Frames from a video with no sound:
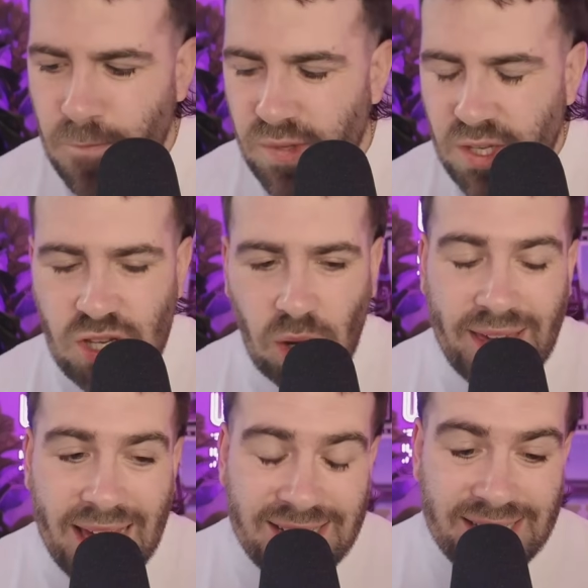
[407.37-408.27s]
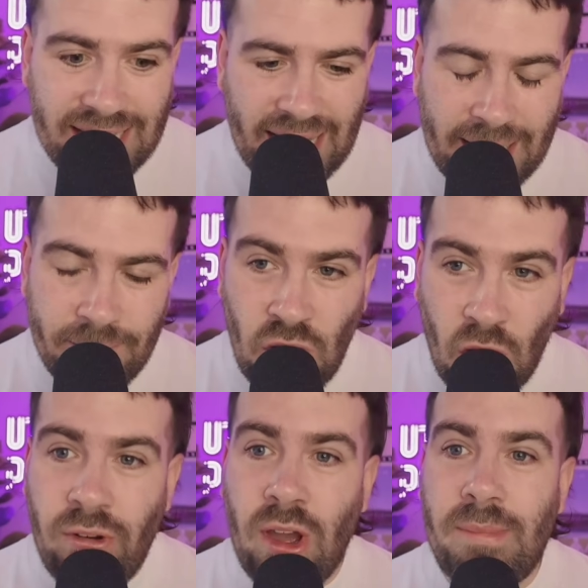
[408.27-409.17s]
So yesterday,
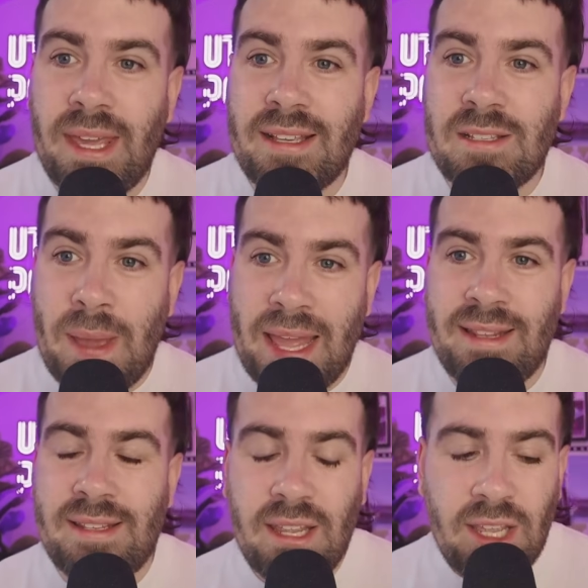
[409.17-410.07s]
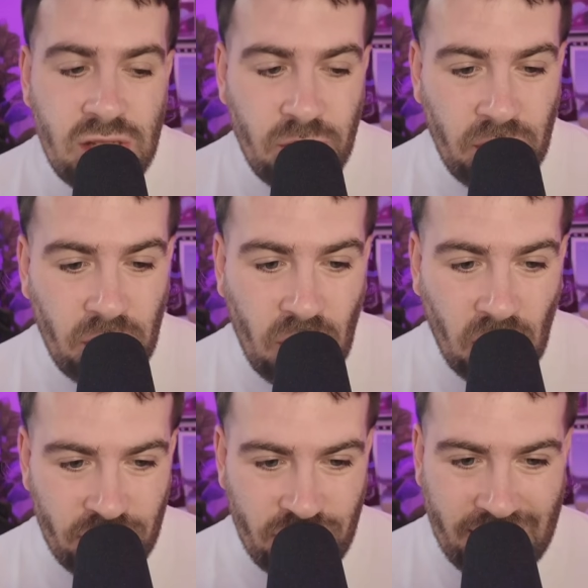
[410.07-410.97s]
Tyrone Mings penned to a new
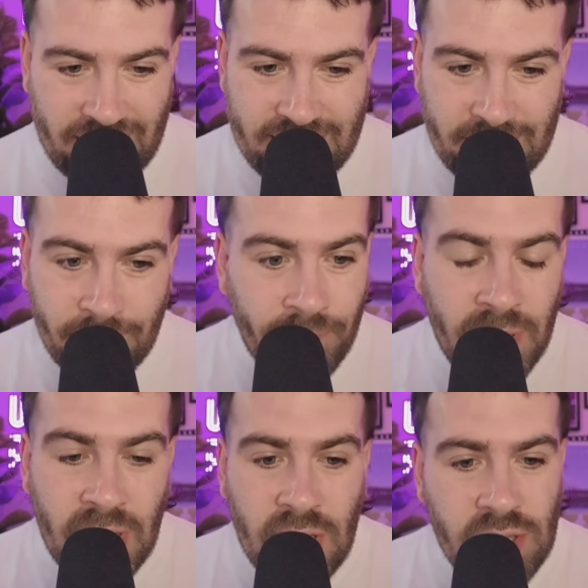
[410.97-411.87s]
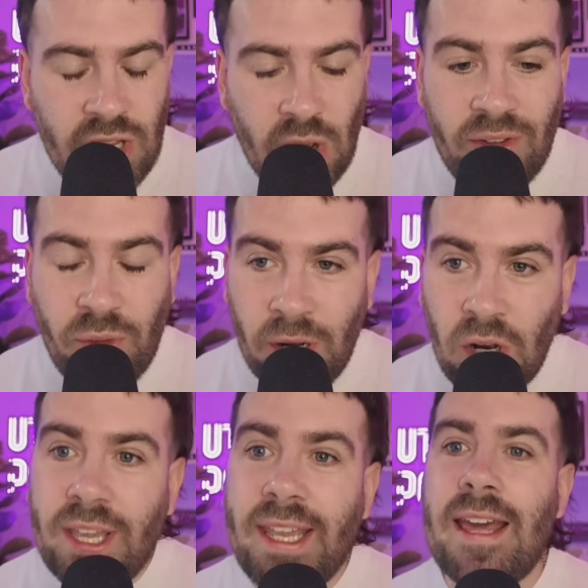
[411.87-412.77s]
contract. So if we're
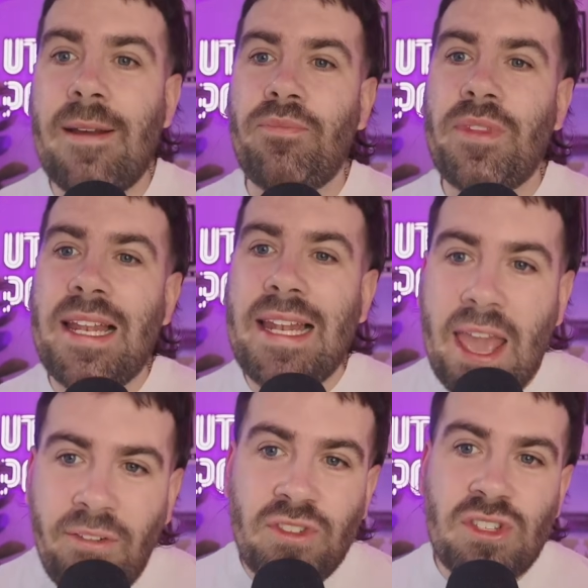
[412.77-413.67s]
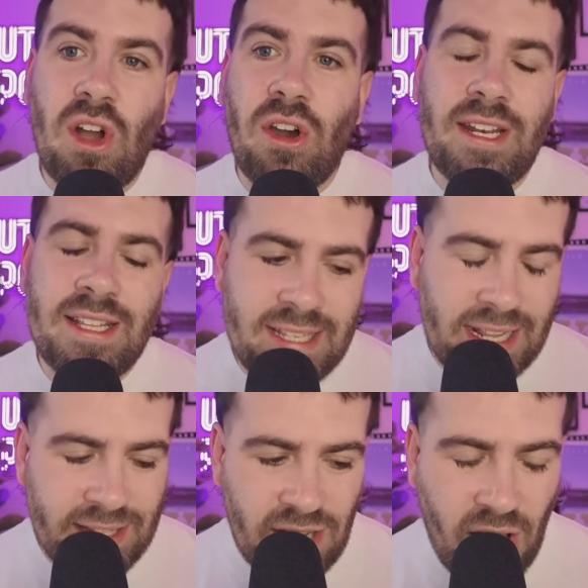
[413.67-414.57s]
looking at left-sided
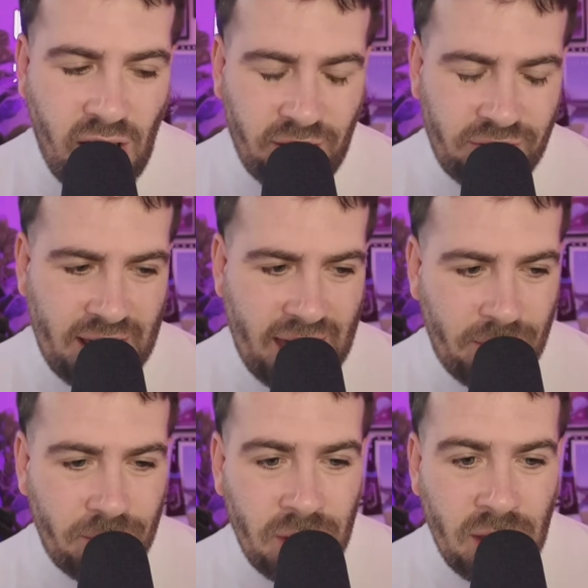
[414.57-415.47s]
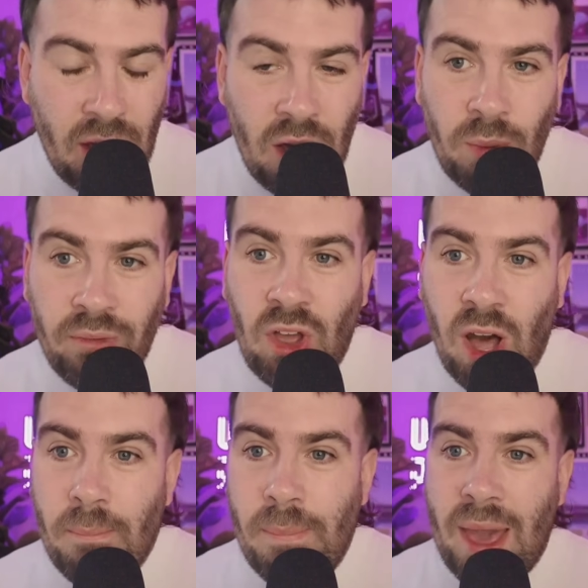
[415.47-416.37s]
centre-half now, we've
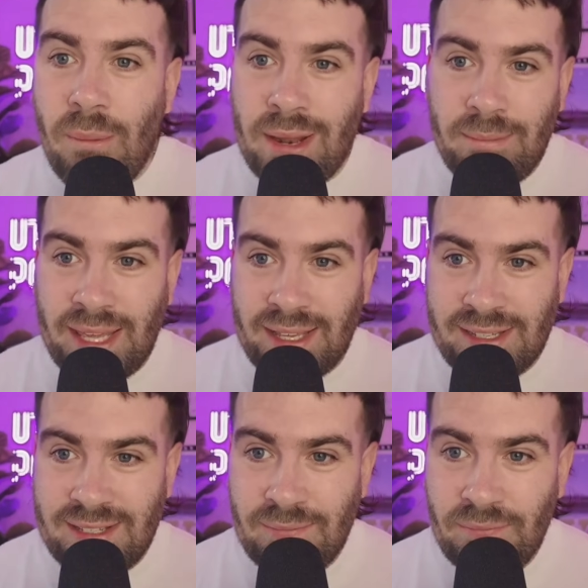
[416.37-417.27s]
got Pau and Mings.